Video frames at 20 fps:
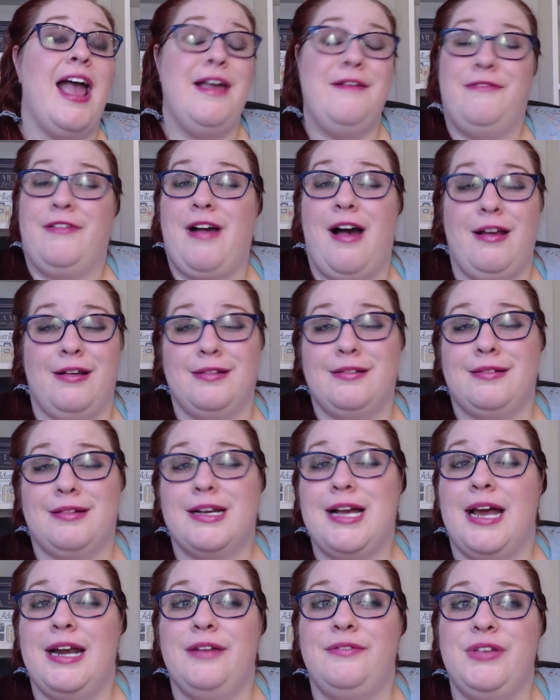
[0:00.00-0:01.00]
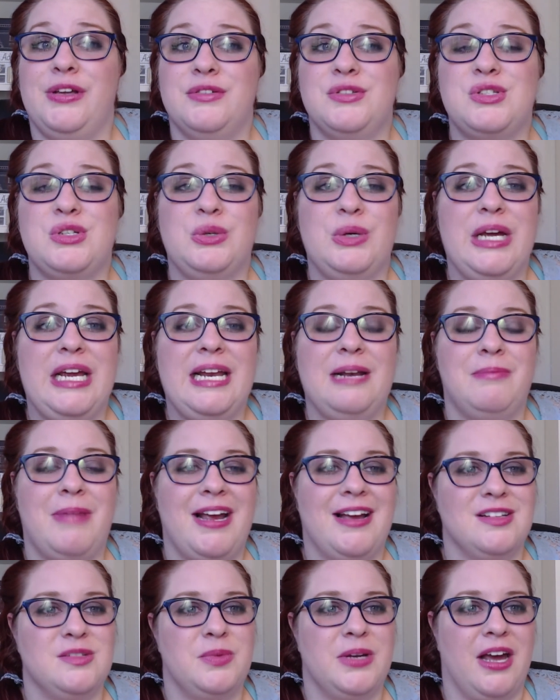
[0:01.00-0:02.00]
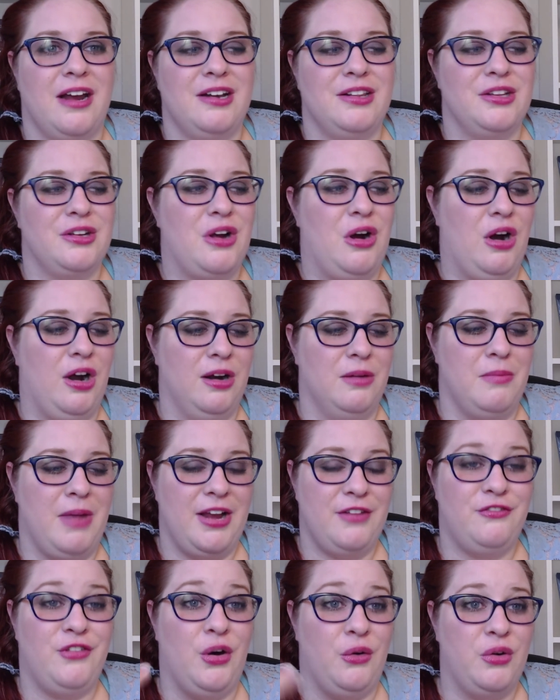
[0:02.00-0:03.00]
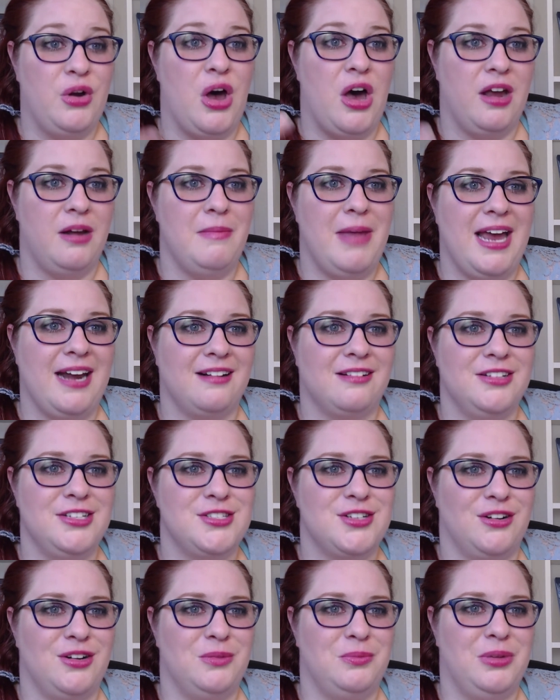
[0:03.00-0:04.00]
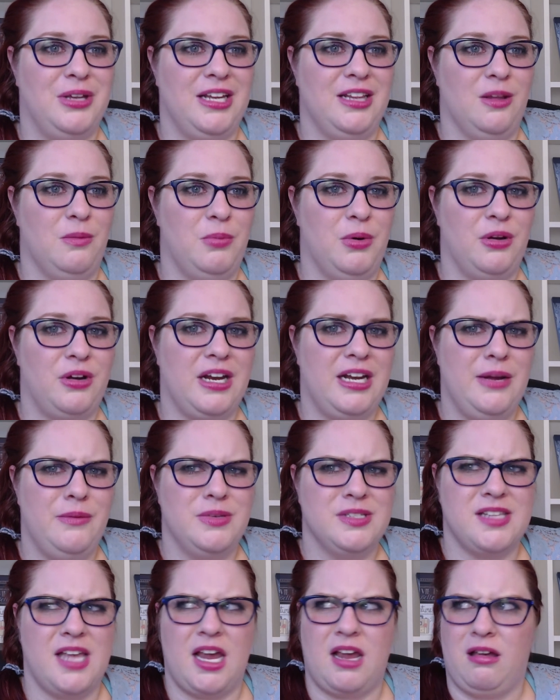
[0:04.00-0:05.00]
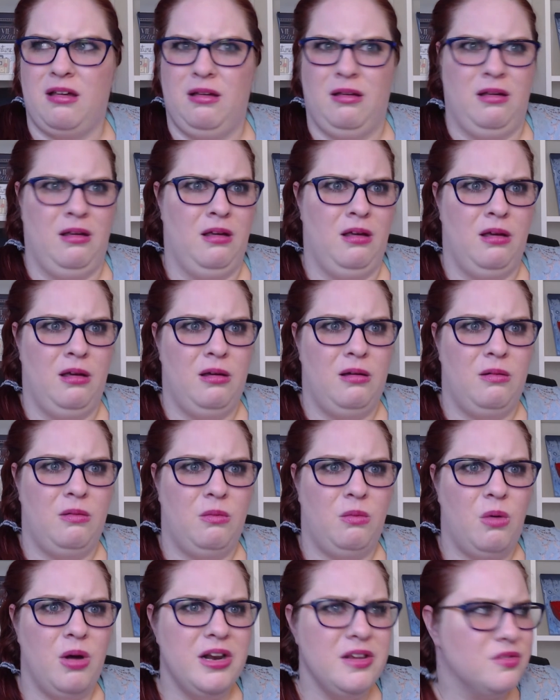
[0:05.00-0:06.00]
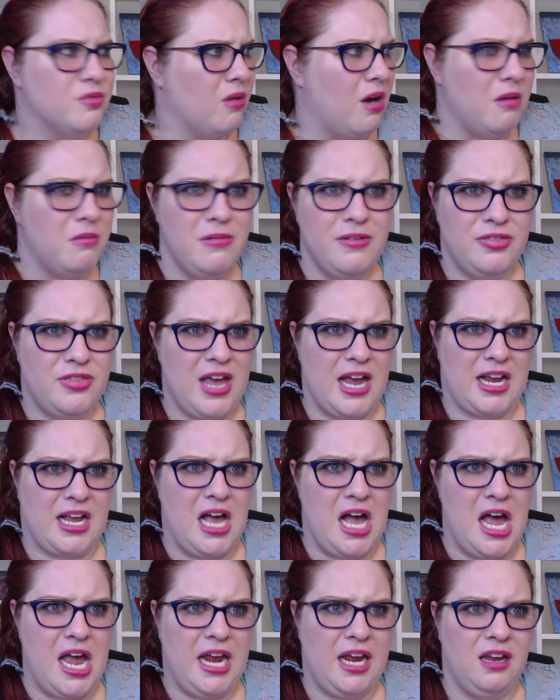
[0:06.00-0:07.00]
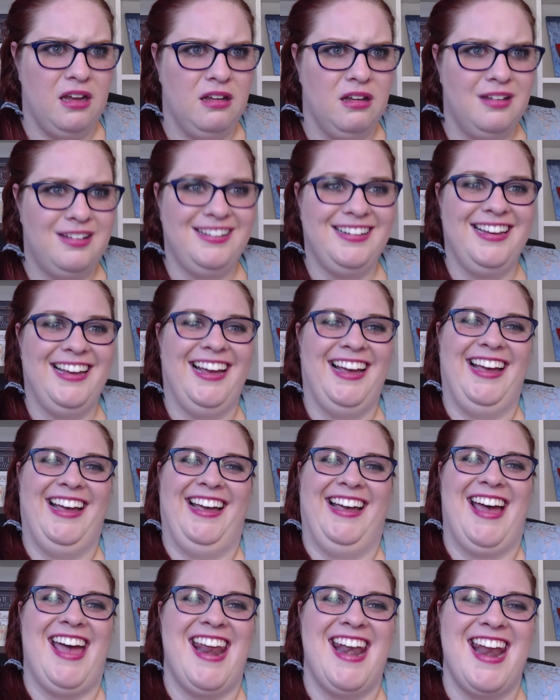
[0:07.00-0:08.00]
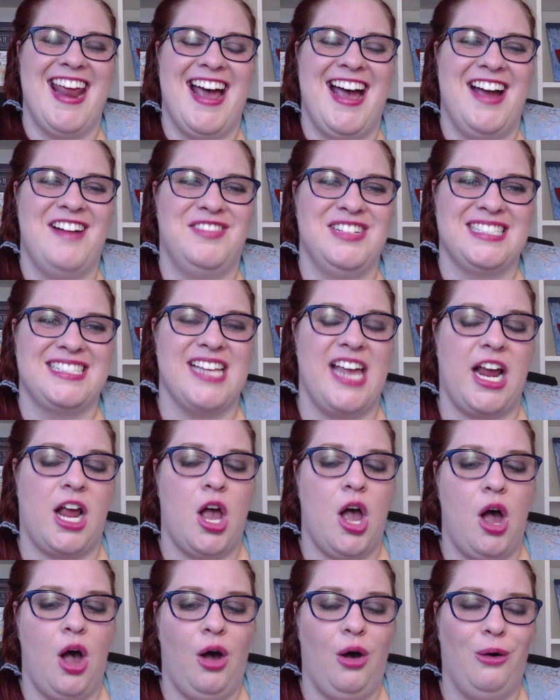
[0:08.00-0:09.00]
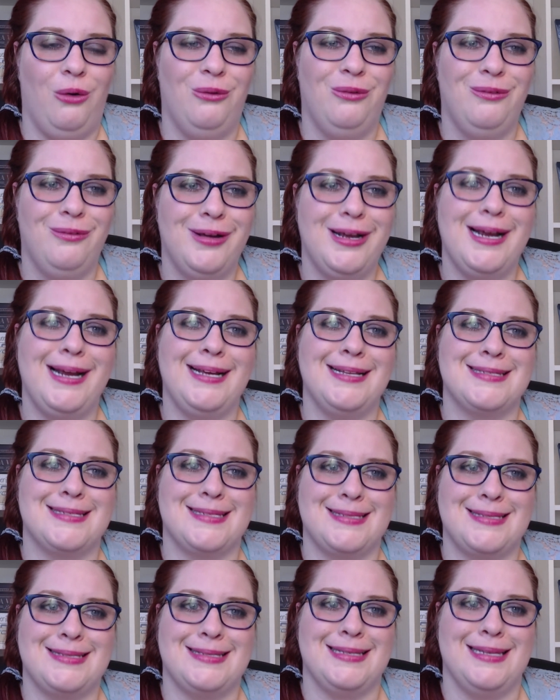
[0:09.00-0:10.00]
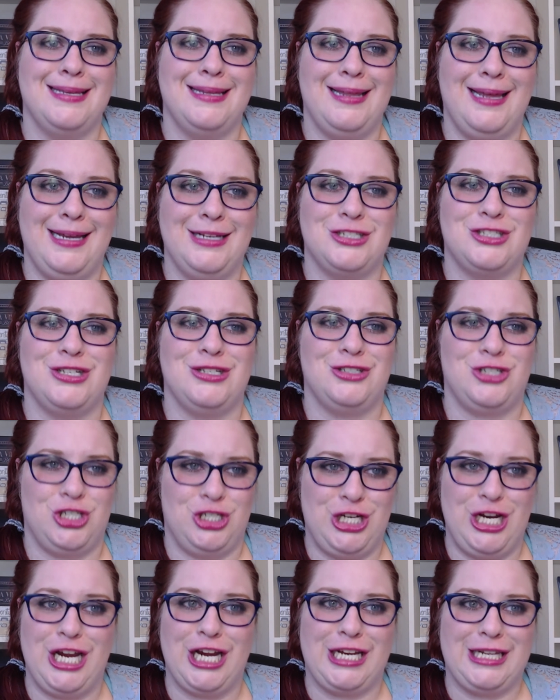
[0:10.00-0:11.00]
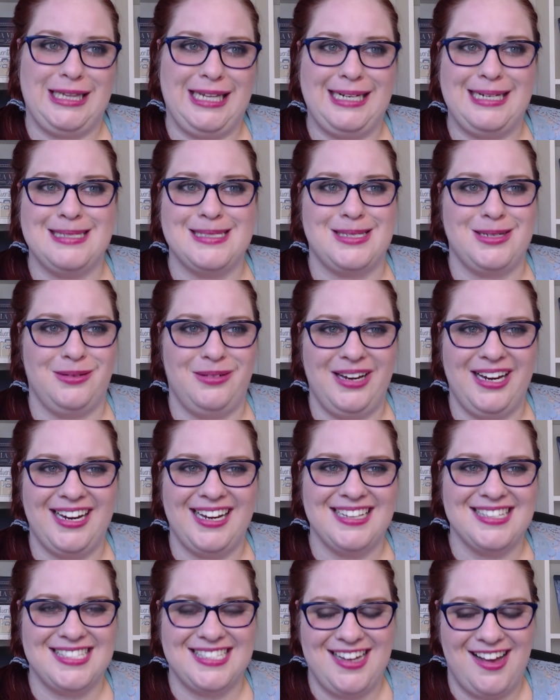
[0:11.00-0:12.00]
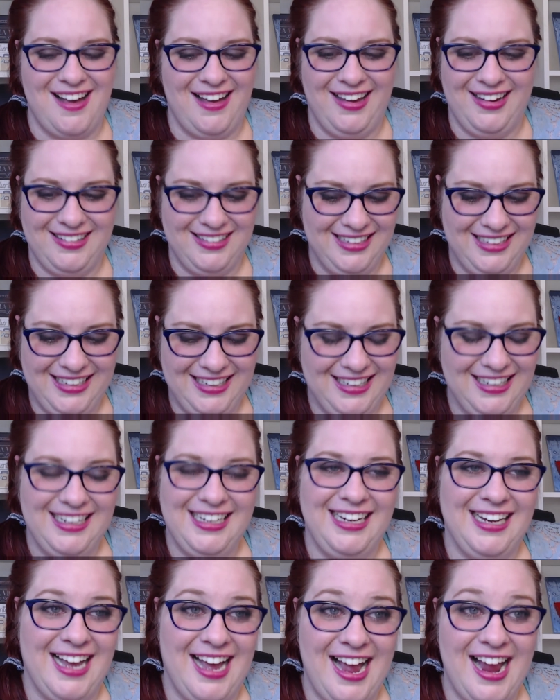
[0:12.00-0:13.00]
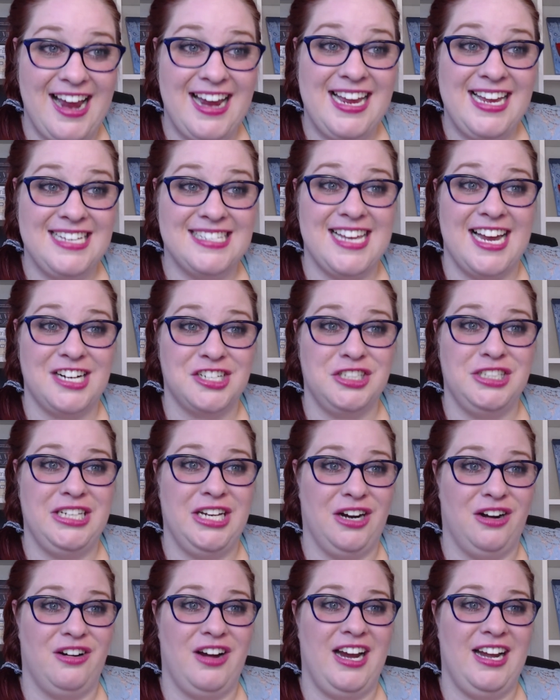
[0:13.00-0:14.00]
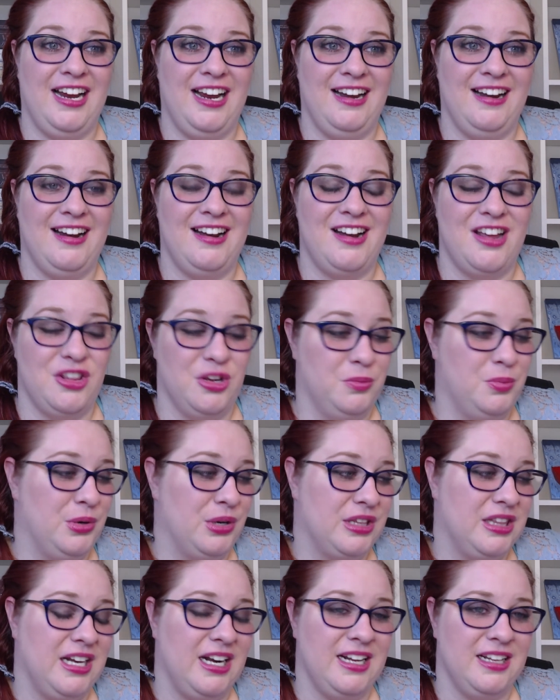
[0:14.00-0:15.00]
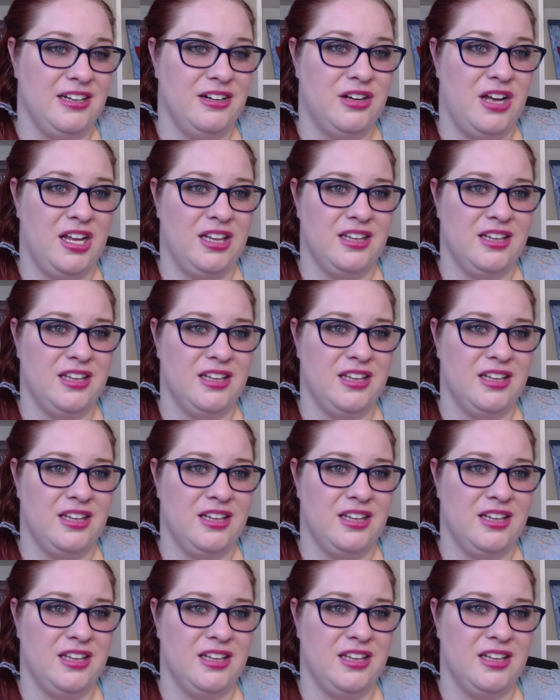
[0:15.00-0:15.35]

gotten kind of used to it, and my husband got in the car and my phone automatically started playing the book, and he was like, "What is wrong with that guy?" I was like, "Oh, it's a shtick that he's doing. It's not." He's actually narrated another book that I